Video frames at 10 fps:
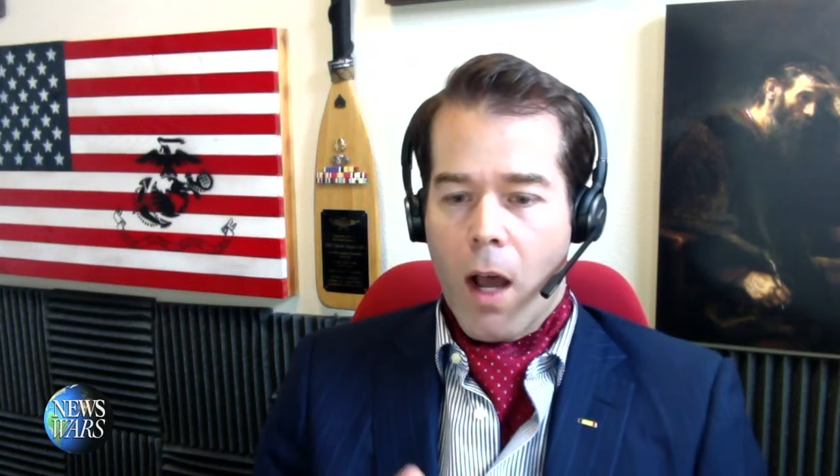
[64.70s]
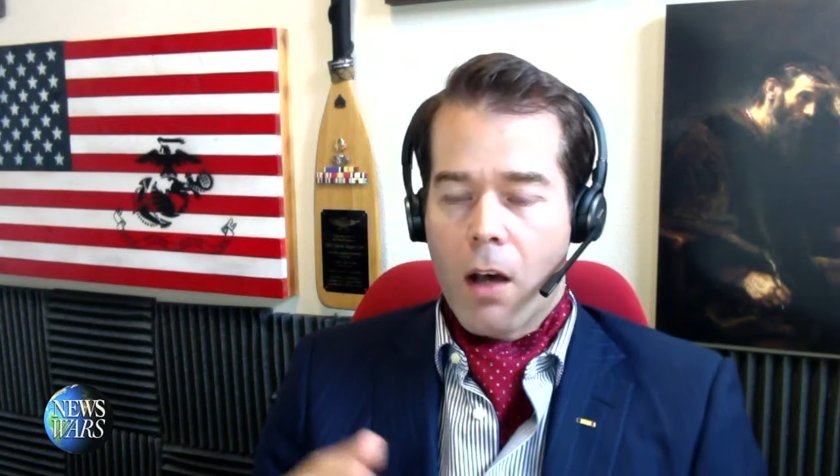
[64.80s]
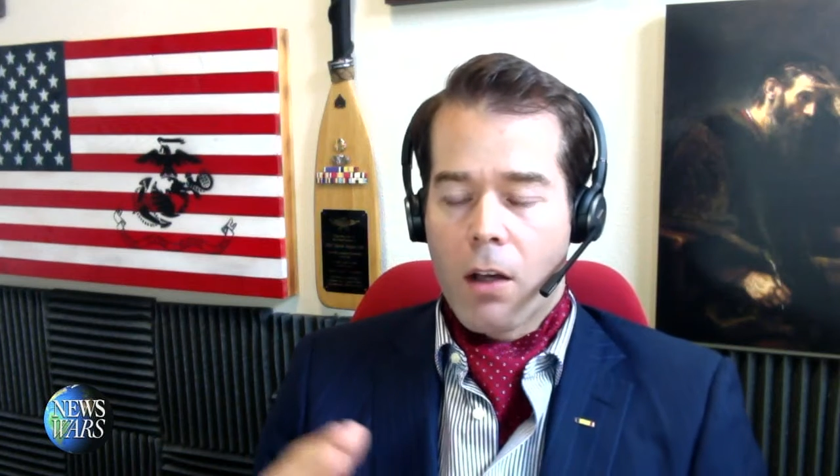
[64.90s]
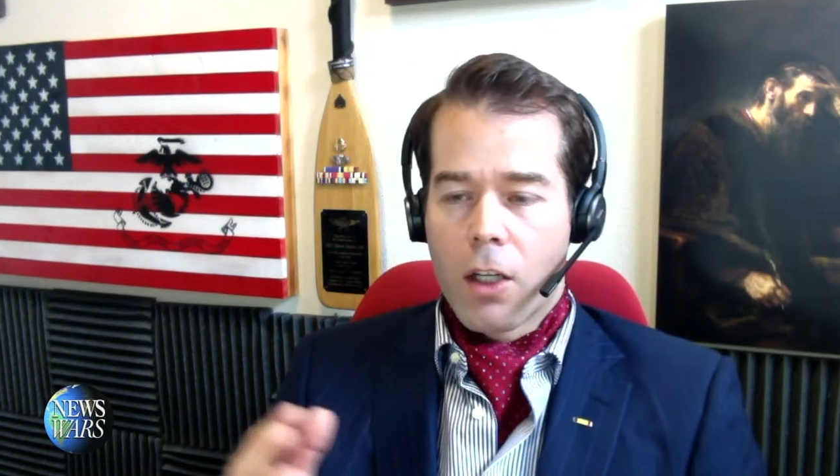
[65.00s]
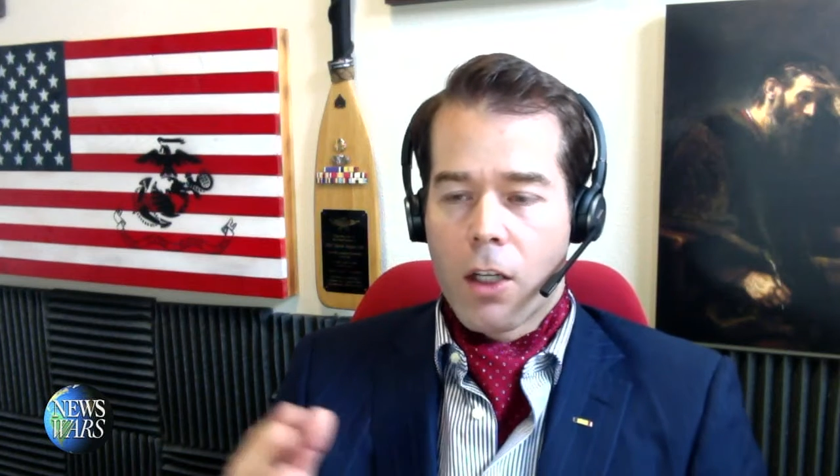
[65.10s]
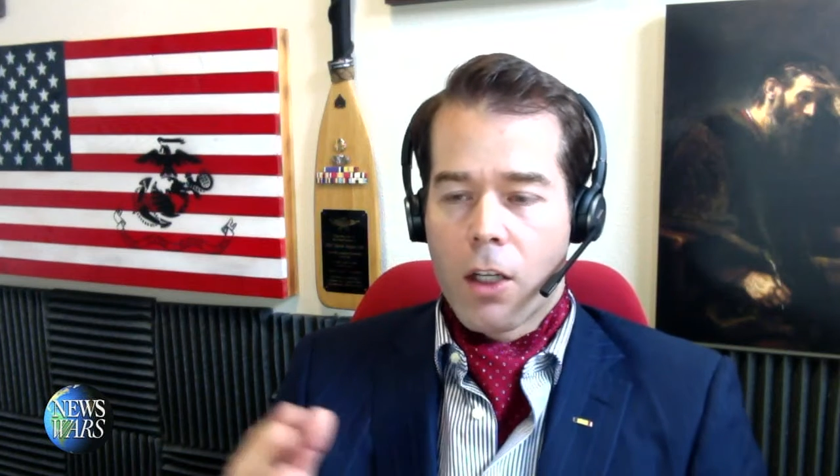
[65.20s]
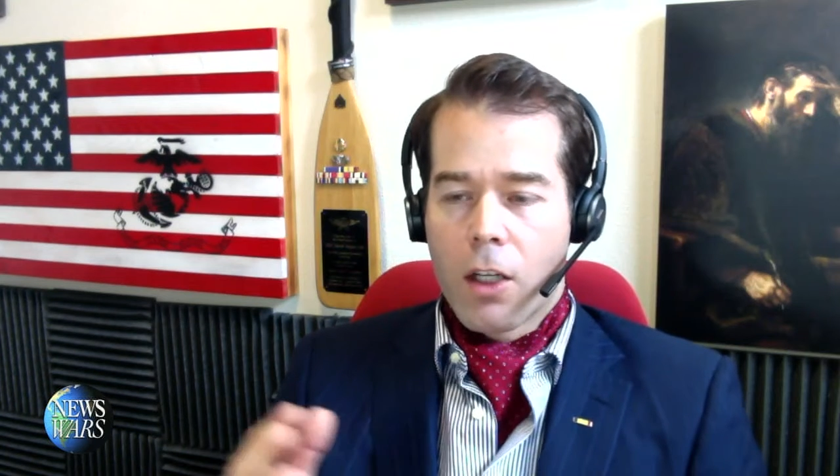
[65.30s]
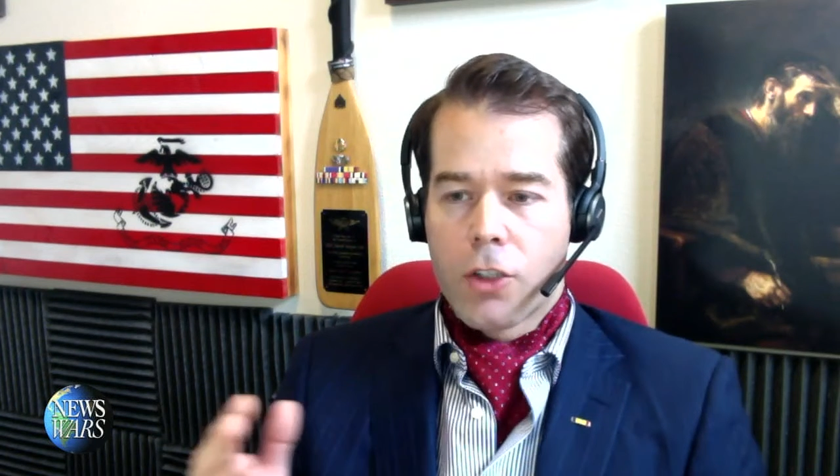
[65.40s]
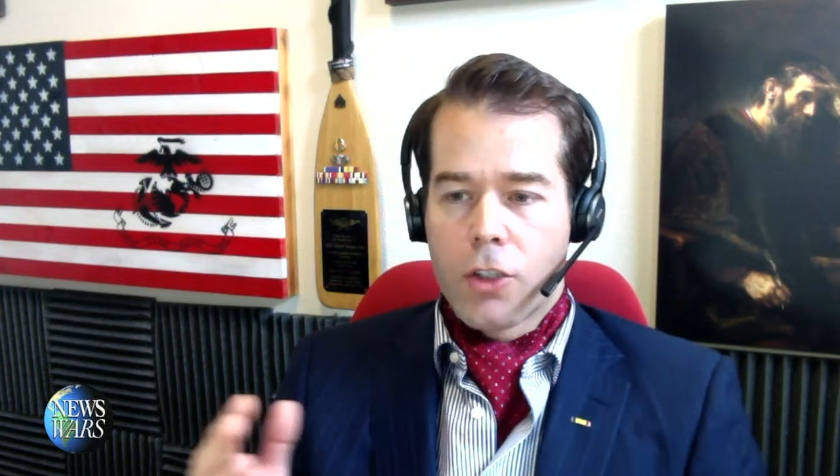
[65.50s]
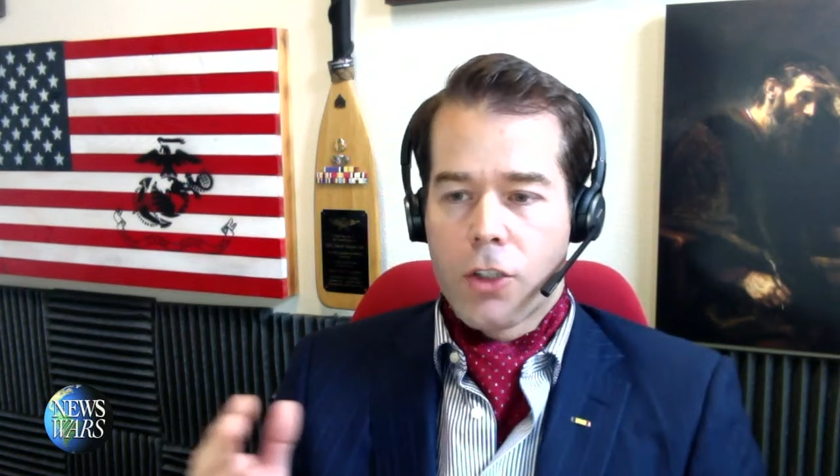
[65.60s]
while
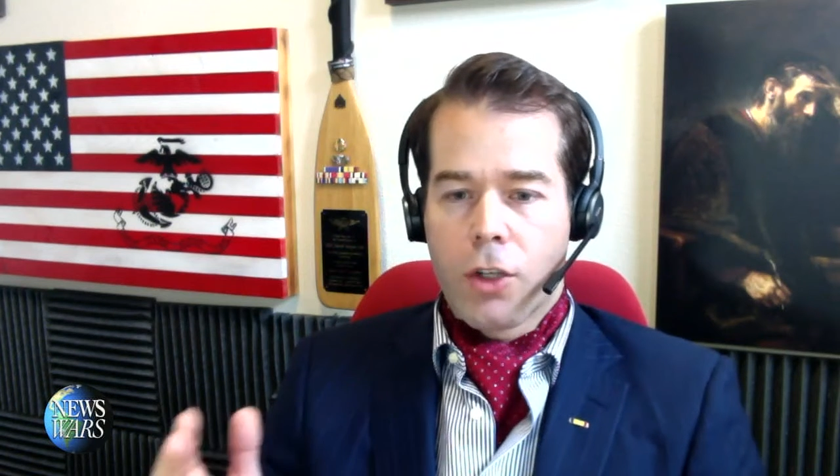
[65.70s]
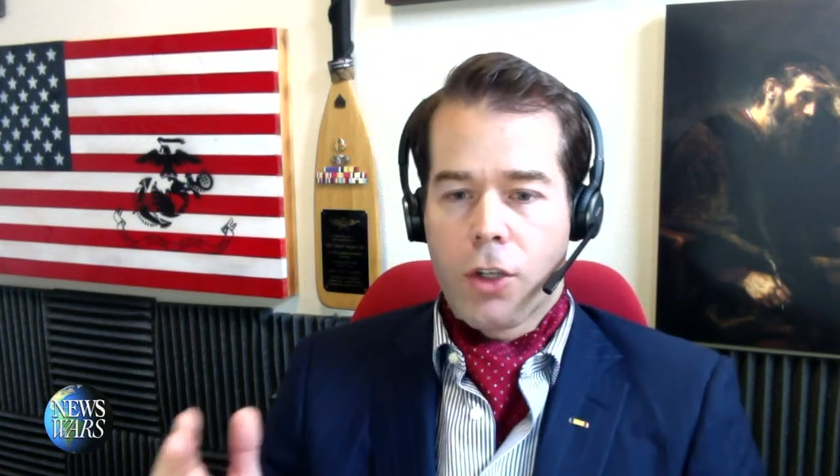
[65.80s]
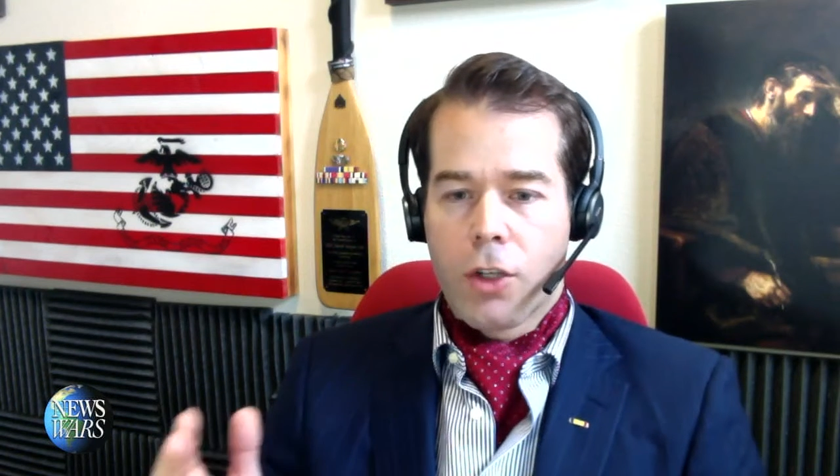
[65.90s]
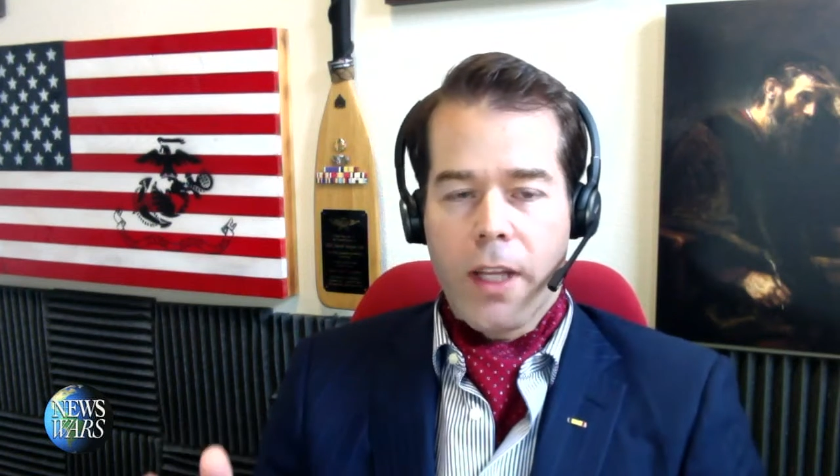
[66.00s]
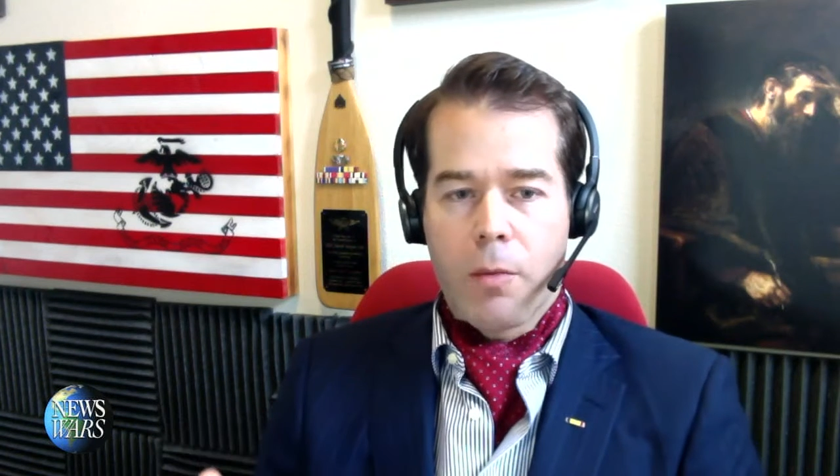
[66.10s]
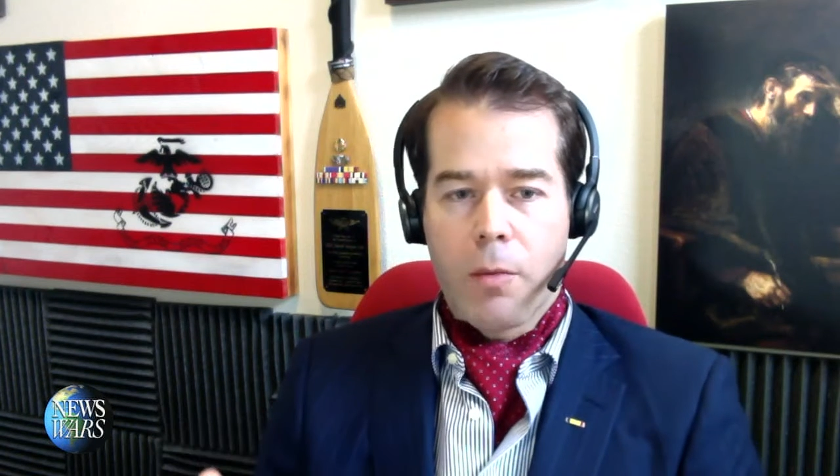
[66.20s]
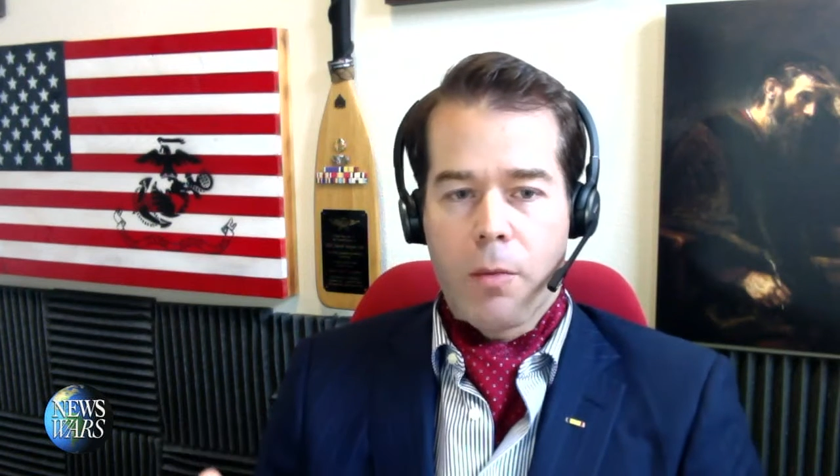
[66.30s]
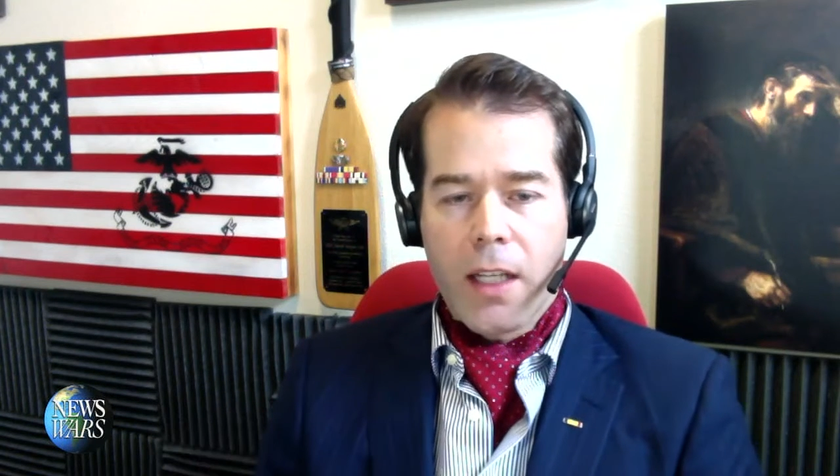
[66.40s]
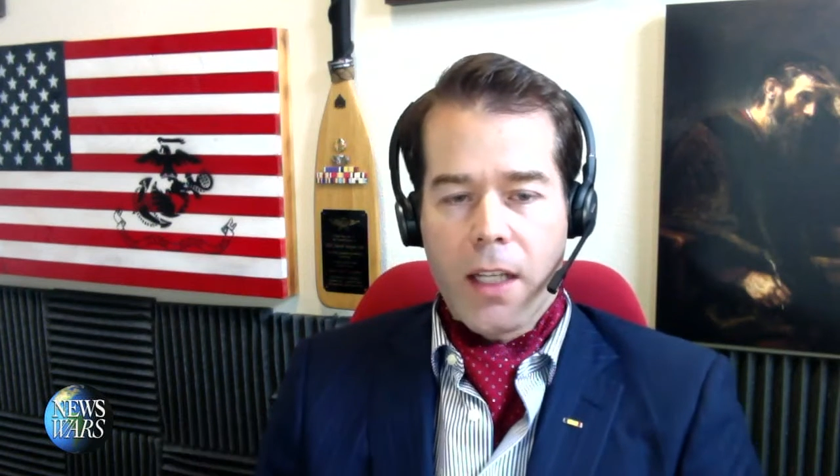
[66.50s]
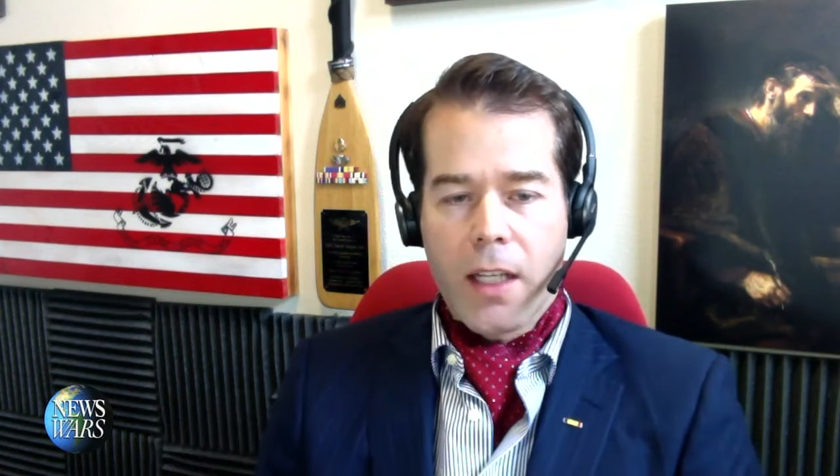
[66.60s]
turning a
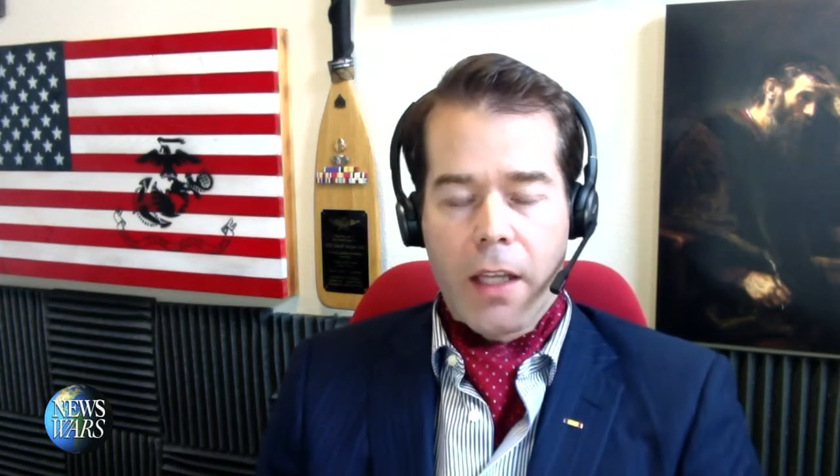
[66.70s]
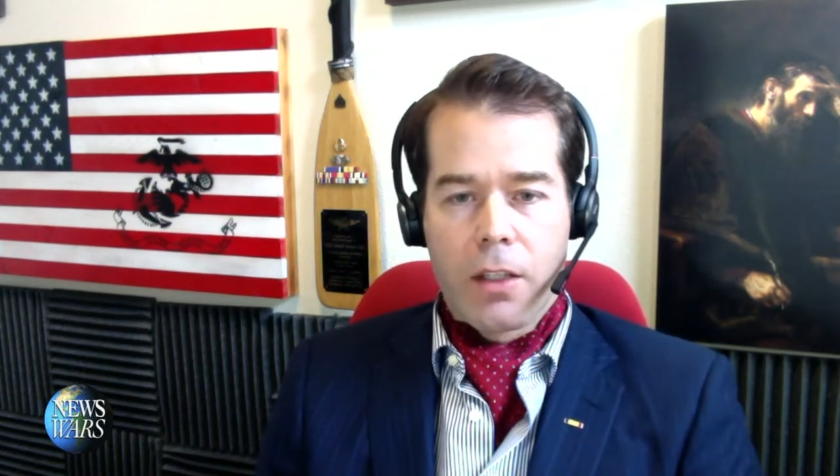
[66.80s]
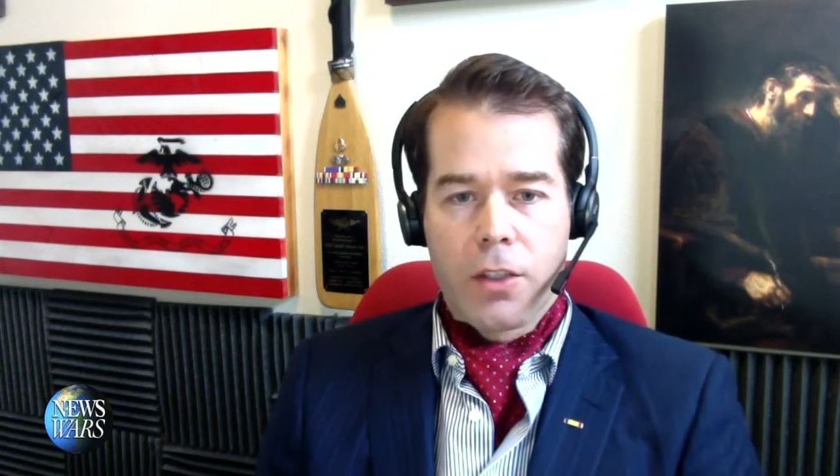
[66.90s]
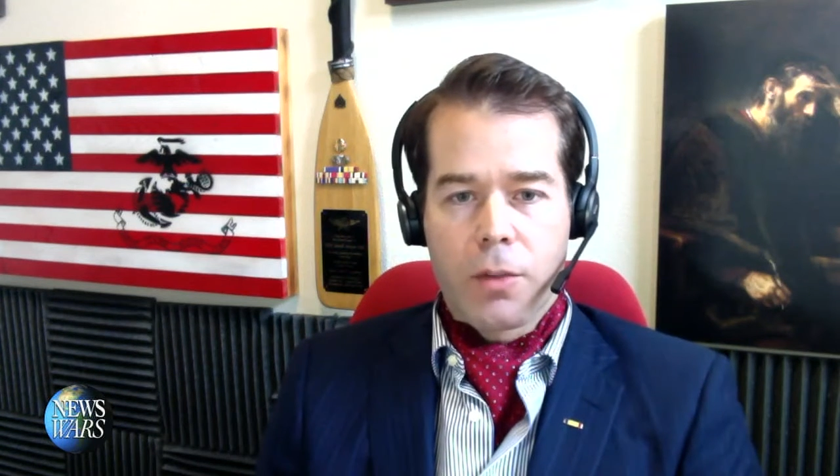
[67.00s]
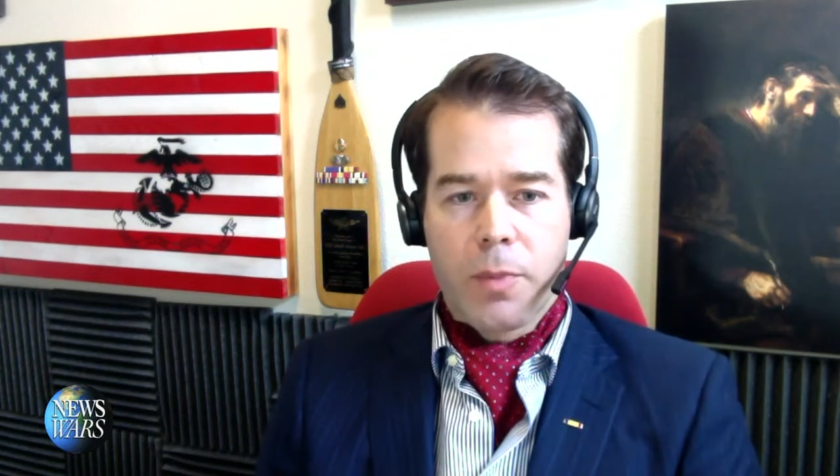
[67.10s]
blind eye